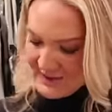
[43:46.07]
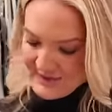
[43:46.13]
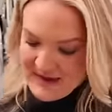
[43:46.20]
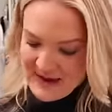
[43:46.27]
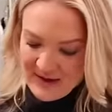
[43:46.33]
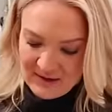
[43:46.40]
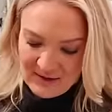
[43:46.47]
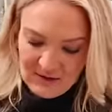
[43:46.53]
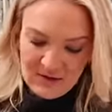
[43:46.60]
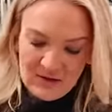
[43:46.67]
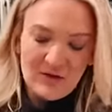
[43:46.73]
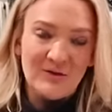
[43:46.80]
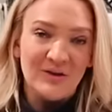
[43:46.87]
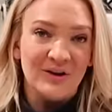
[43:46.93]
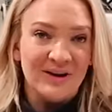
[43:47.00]
Then
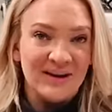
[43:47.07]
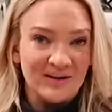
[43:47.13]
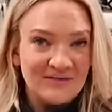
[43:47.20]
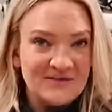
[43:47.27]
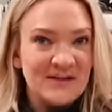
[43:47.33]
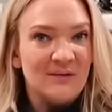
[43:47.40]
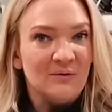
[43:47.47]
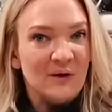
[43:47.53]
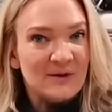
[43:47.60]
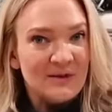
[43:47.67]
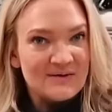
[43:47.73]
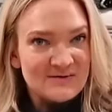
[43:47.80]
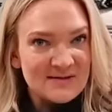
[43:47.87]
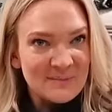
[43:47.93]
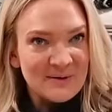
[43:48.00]
you could gift it with the
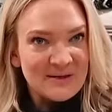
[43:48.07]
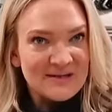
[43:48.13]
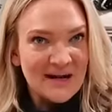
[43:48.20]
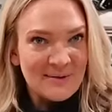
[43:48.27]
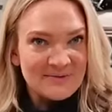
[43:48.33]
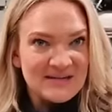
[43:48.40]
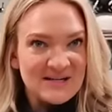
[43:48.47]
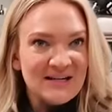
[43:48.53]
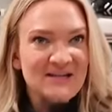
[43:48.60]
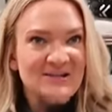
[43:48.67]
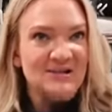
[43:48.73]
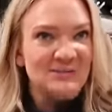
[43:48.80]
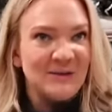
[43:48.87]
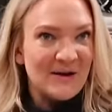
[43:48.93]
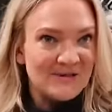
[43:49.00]
sleepy time tea.
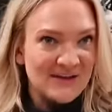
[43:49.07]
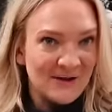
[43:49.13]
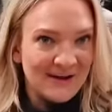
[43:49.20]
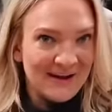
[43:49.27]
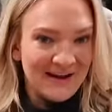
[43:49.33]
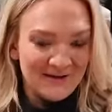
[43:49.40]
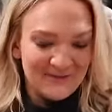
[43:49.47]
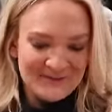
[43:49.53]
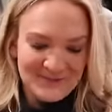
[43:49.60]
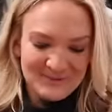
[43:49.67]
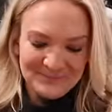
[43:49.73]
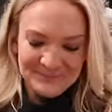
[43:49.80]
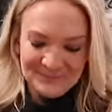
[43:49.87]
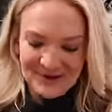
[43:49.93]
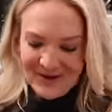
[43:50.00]
That's such a good
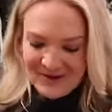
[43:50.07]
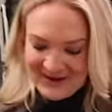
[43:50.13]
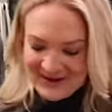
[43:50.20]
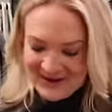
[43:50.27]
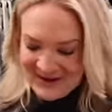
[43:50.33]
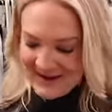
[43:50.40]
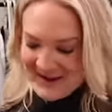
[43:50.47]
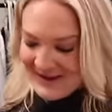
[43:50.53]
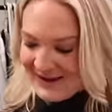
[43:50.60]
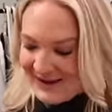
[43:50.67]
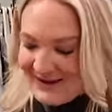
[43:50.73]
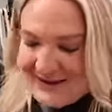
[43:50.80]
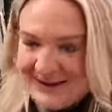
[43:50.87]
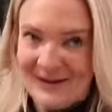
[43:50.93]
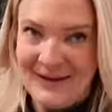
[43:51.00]
idea. Okay. Also,
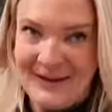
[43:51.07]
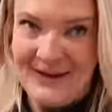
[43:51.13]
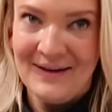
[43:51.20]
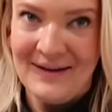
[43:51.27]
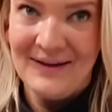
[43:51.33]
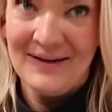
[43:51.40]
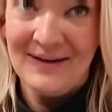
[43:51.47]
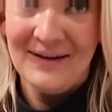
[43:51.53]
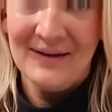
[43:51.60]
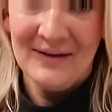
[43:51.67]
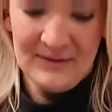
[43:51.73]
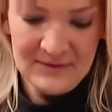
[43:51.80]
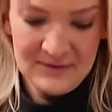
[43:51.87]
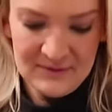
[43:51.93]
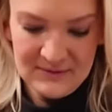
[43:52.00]
one thing about this tea
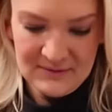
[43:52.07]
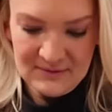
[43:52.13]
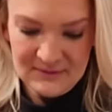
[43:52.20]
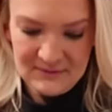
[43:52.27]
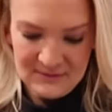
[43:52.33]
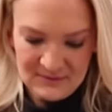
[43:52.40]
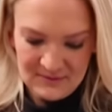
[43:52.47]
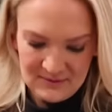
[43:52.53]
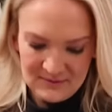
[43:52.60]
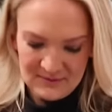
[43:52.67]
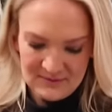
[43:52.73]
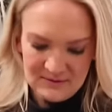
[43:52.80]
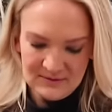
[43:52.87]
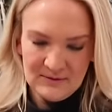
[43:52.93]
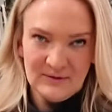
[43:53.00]
is you don't have to add
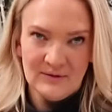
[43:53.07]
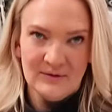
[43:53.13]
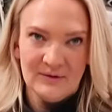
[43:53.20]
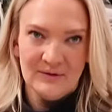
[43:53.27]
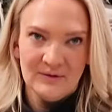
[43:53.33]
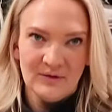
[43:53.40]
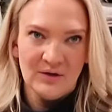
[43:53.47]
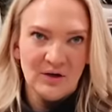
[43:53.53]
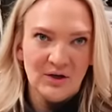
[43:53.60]
cream or